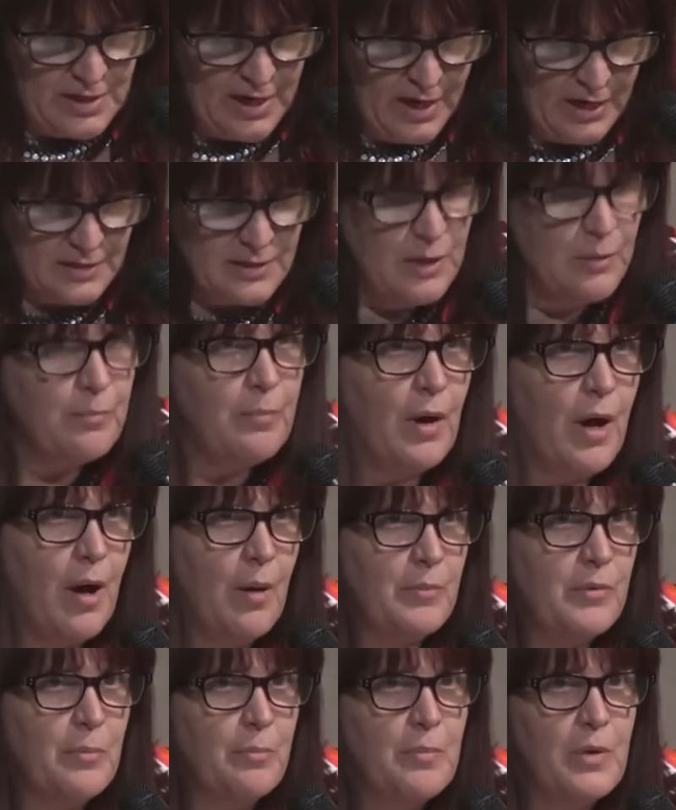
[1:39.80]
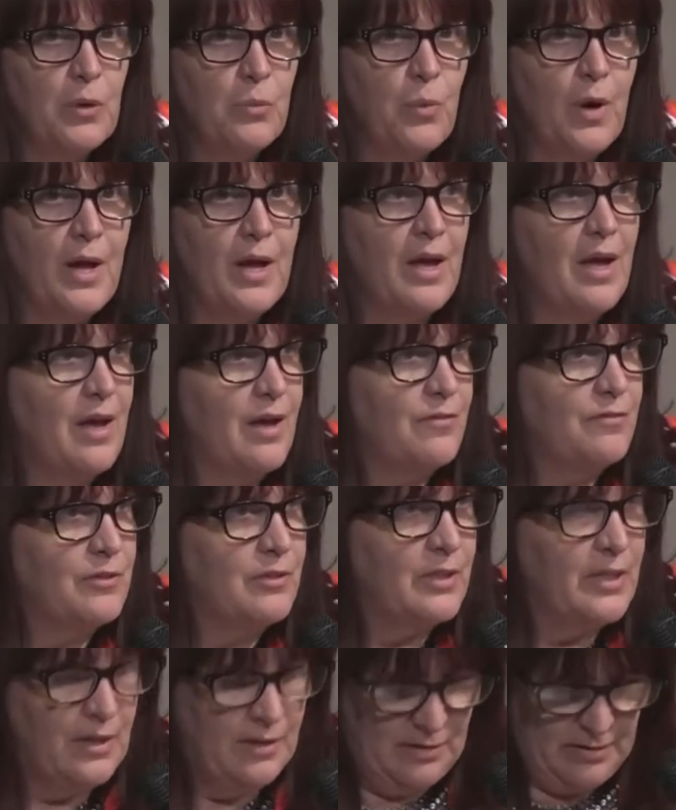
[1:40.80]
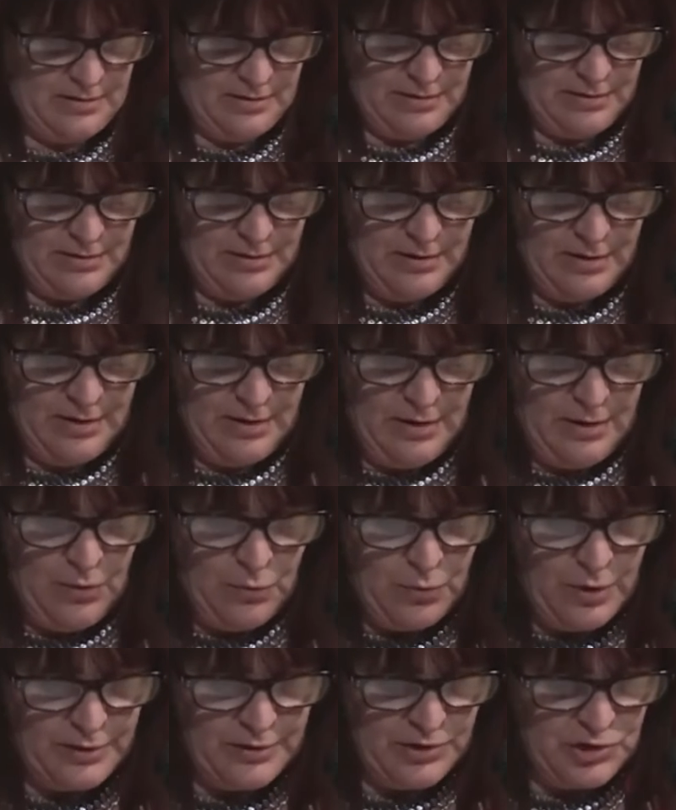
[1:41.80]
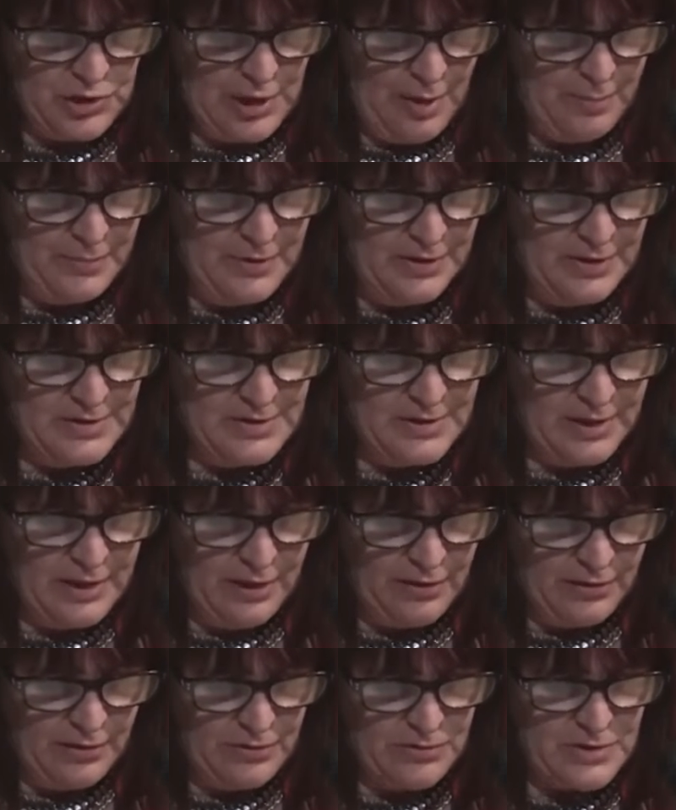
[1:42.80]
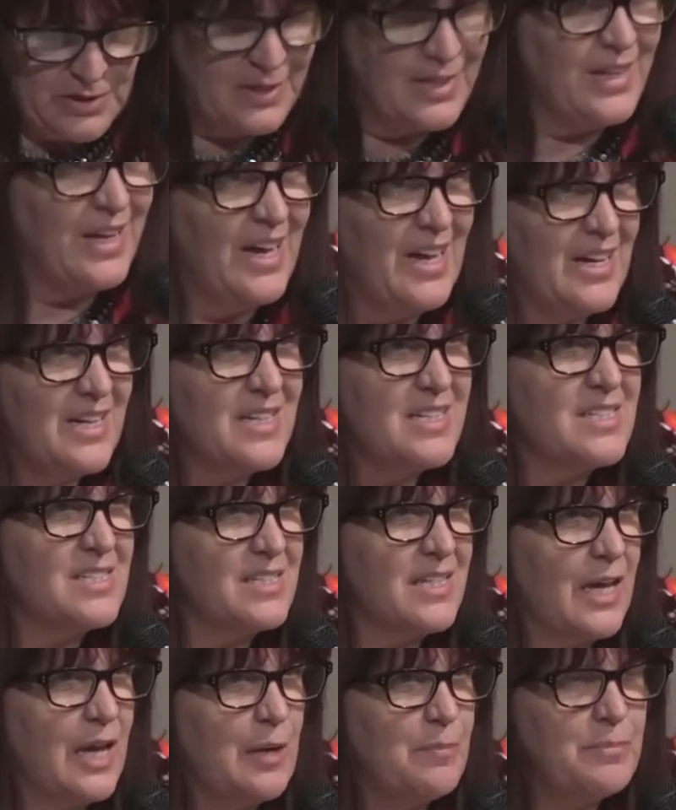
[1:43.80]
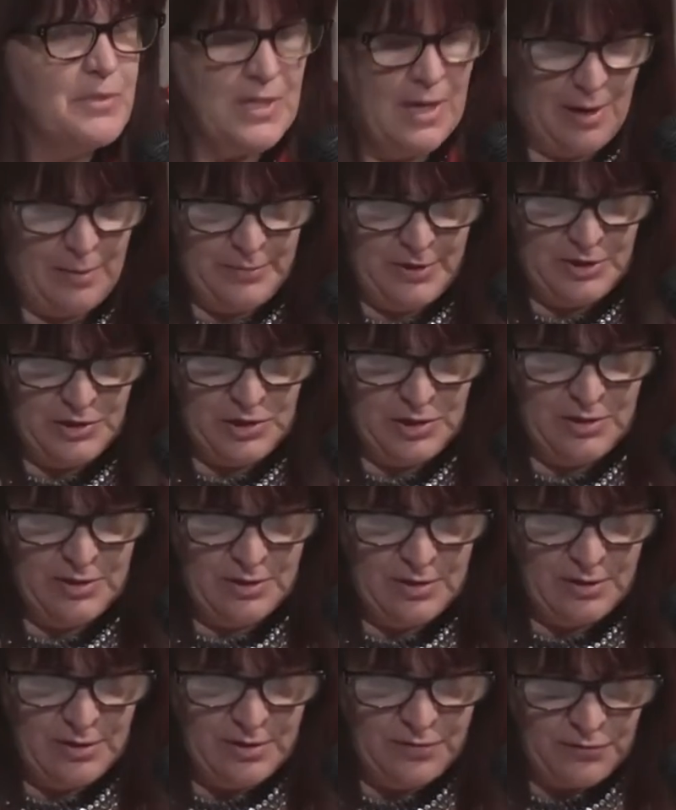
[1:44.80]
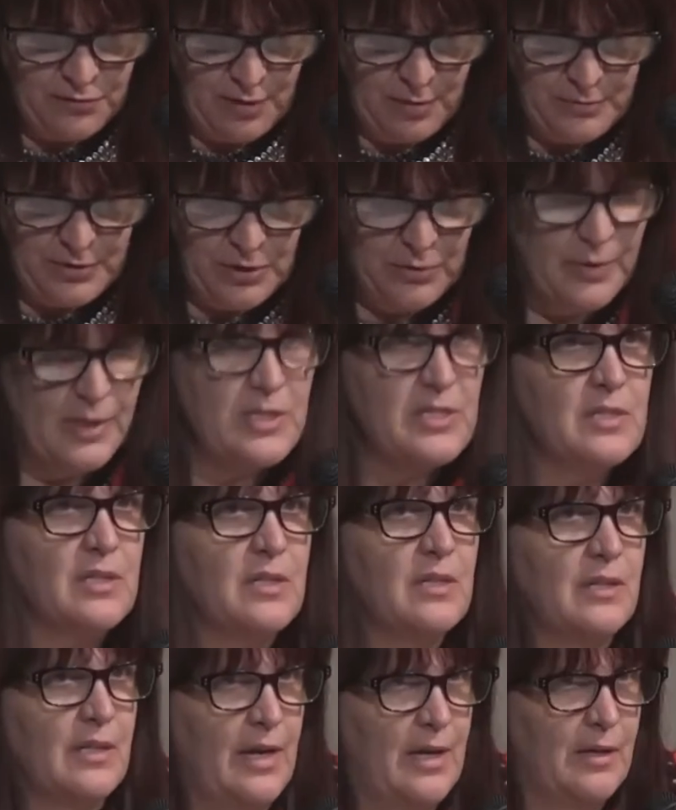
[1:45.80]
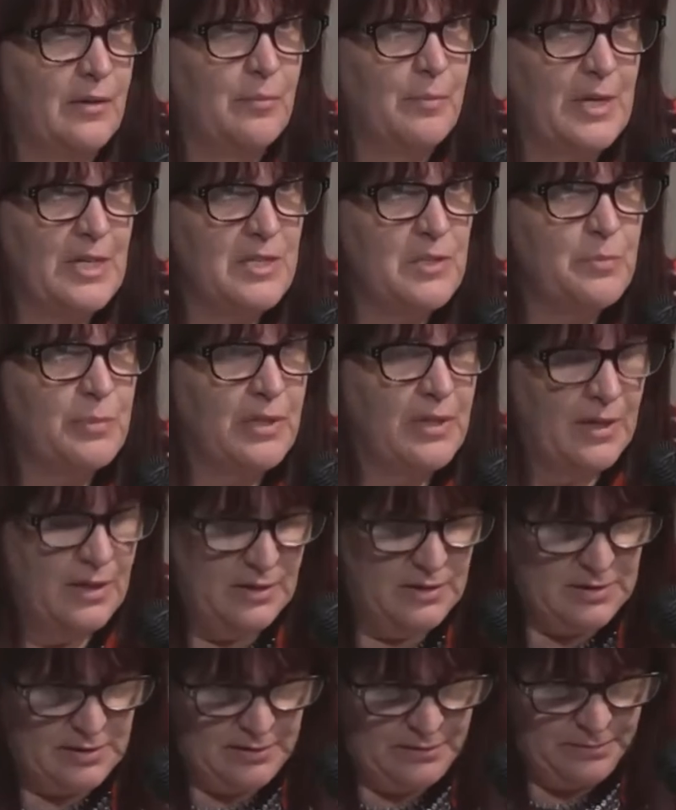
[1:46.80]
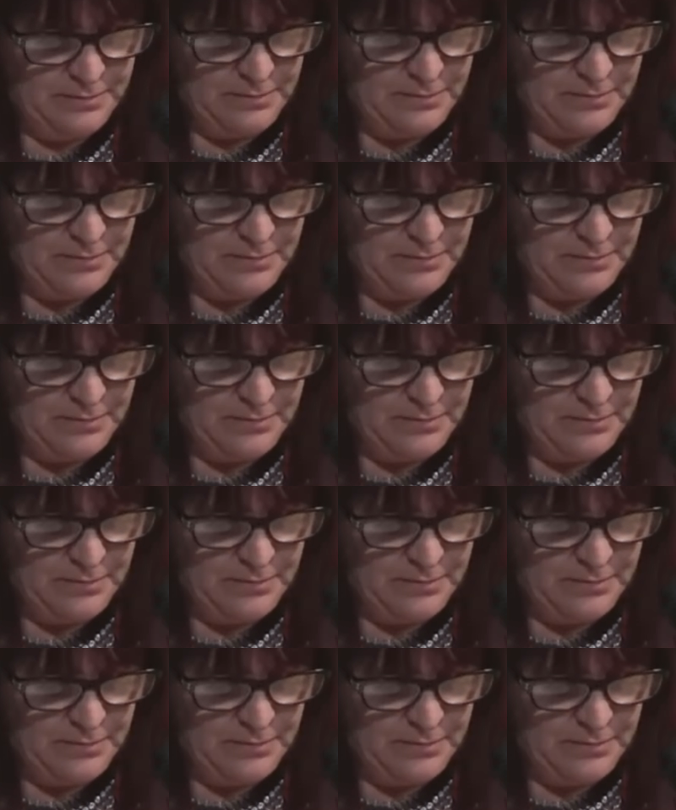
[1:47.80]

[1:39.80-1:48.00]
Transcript: attacked and bombed Midway heavily, while the Japanese carriers again escaped damage from U.S. land-based planes.